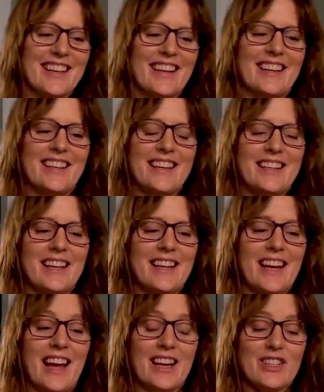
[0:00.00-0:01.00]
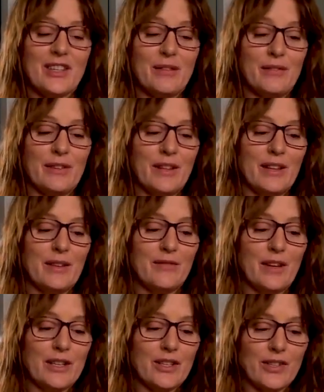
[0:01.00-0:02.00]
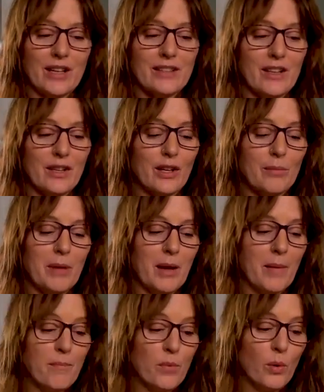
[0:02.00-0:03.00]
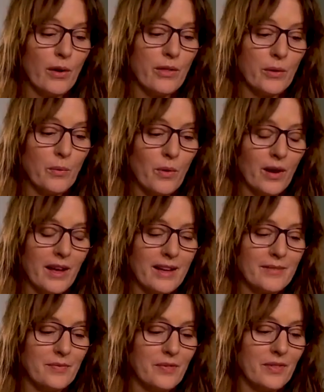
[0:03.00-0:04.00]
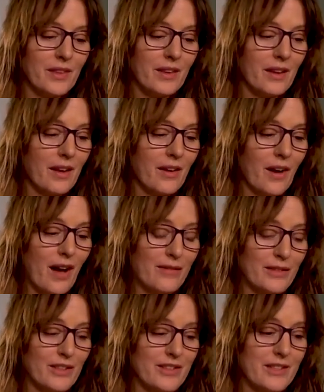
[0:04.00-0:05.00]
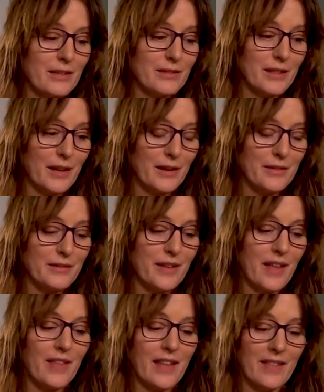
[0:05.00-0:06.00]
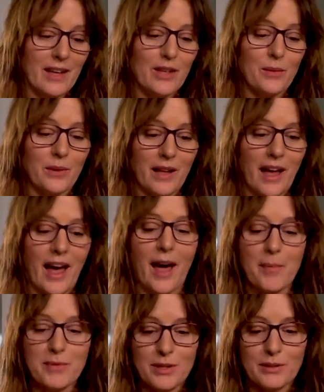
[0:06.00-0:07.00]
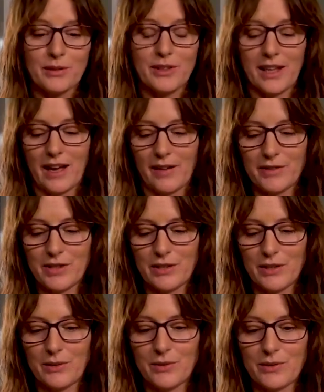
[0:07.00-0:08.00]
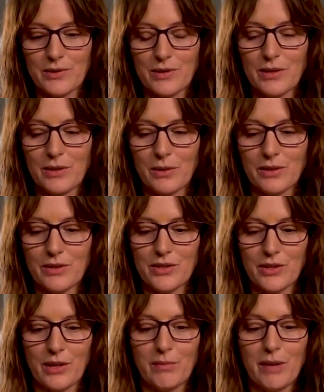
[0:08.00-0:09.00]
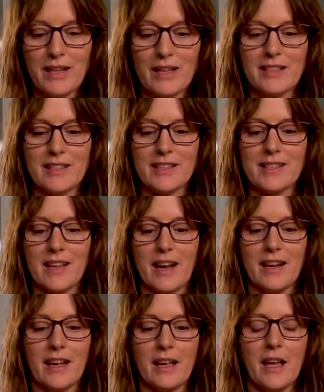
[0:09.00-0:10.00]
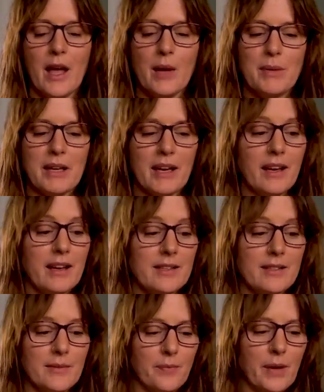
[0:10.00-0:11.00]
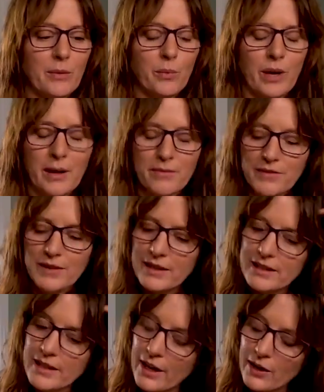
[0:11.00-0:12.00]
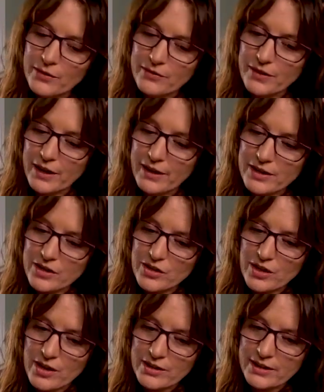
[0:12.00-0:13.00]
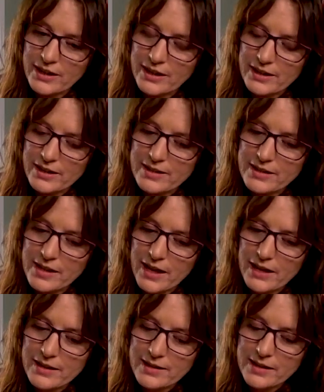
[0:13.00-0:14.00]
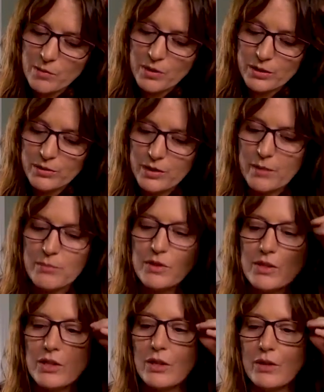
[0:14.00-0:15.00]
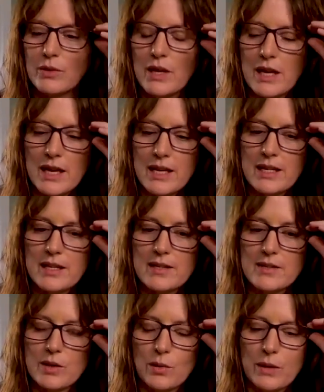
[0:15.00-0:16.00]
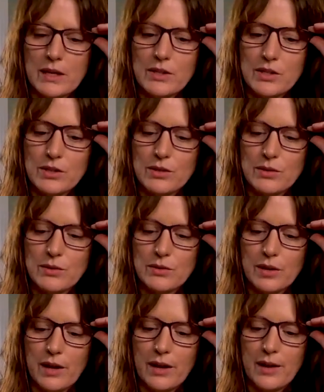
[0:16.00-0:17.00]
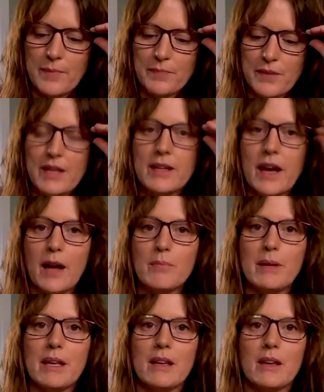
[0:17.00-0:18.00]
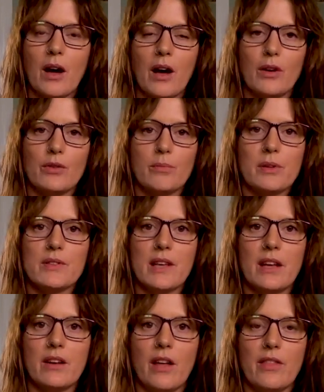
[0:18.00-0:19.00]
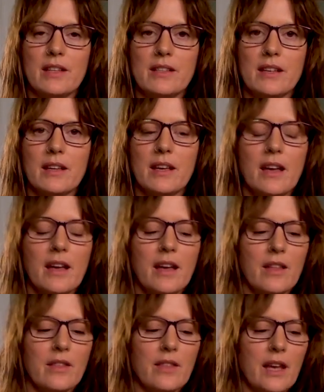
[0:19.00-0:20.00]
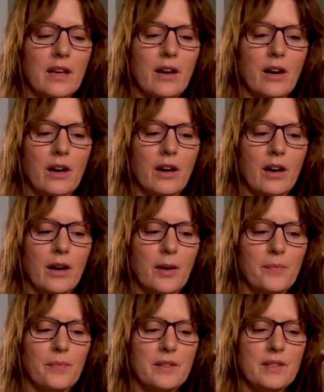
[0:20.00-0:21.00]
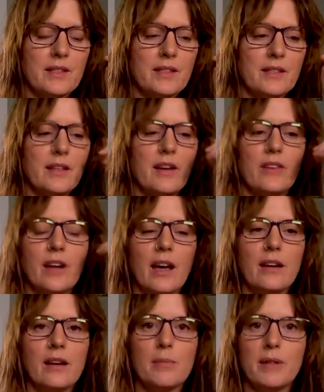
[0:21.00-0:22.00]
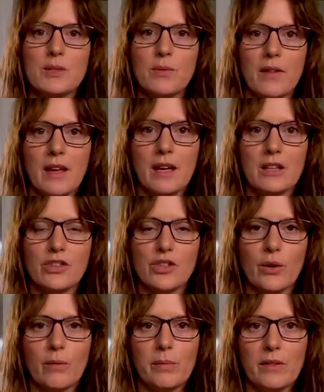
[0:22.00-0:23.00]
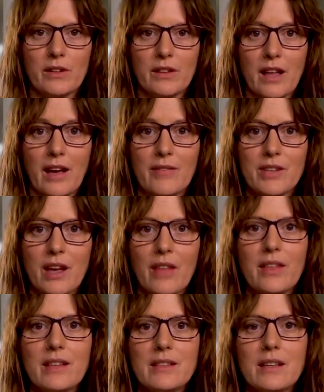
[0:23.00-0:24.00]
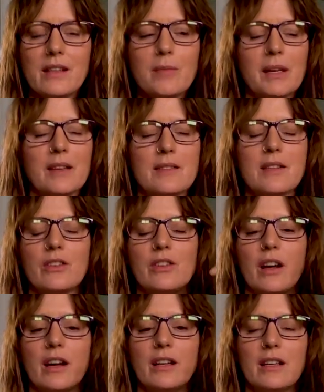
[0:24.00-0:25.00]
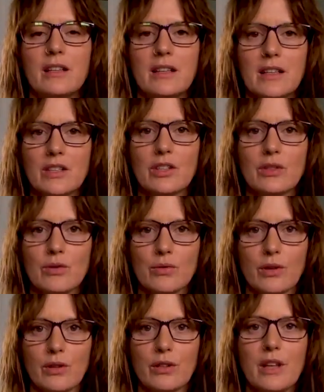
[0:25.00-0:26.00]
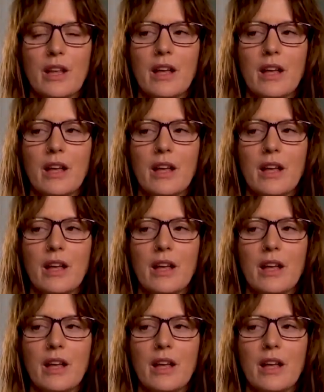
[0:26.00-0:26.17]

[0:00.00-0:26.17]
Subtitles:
And I actually feel that very strongly that it could be more than one offers of love, and that you will absolutely have to use your discernment in deciding. Because, and what I'm feeling now very strongly is that someone who comes to you is going to not be 100% authentic. They're not at a place where they can show up in their lives authentically because they're not in control.